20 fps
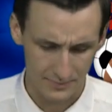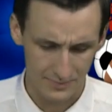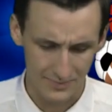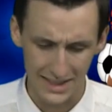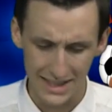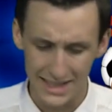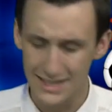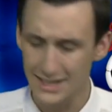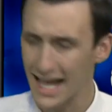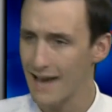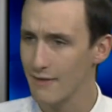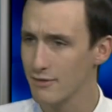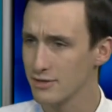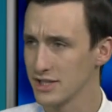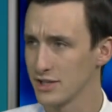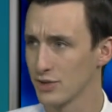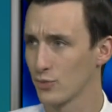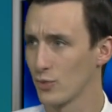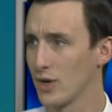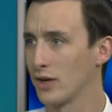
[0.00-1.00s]
He's
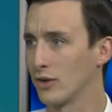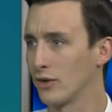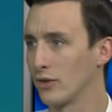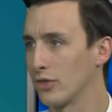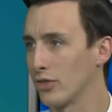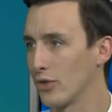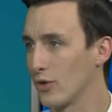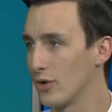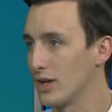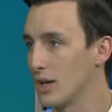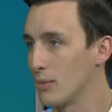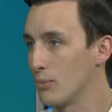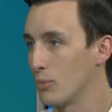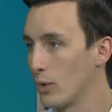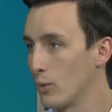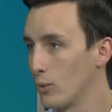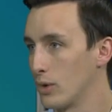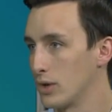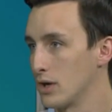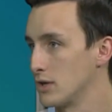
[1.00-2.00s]
averaging
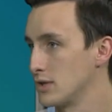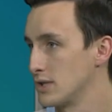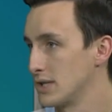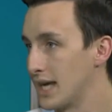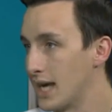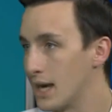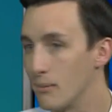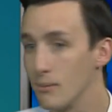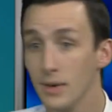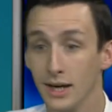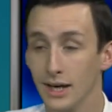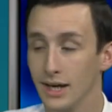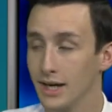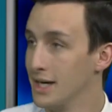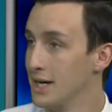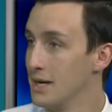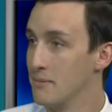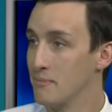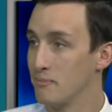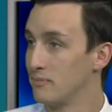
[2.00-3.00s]
338.1 yards a game. Mm-hmm.
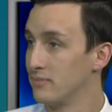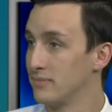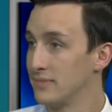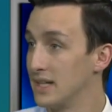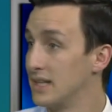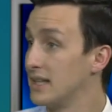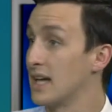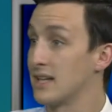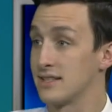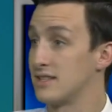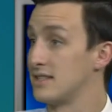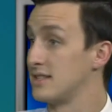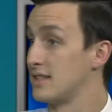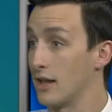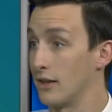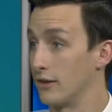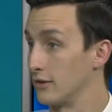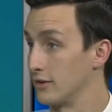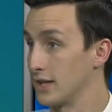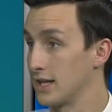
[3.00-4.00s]
That's
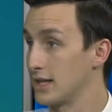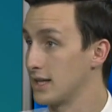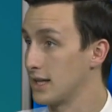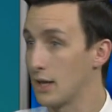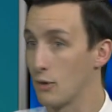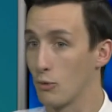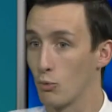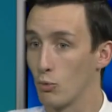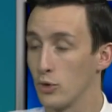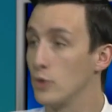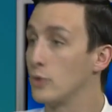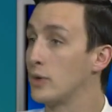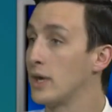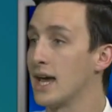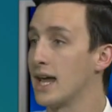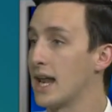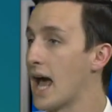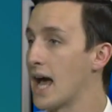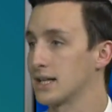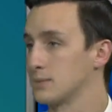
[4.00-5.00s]
stellar. That, it, it you is,
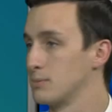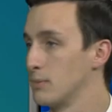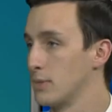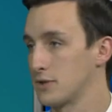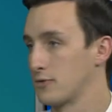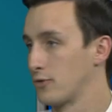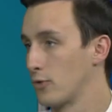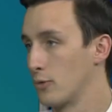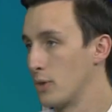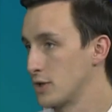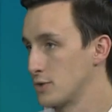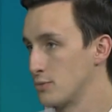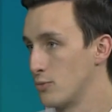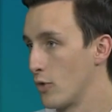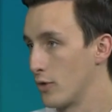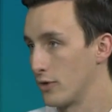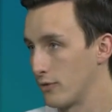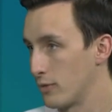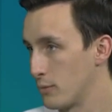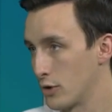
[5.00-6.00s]
can't ask much for much
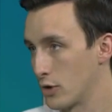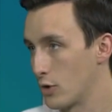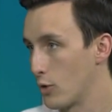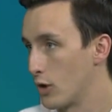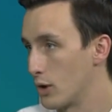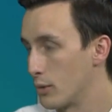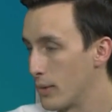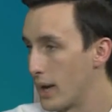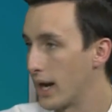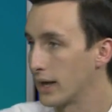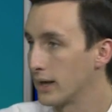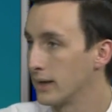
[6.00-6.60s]
more. Absolutely stellar.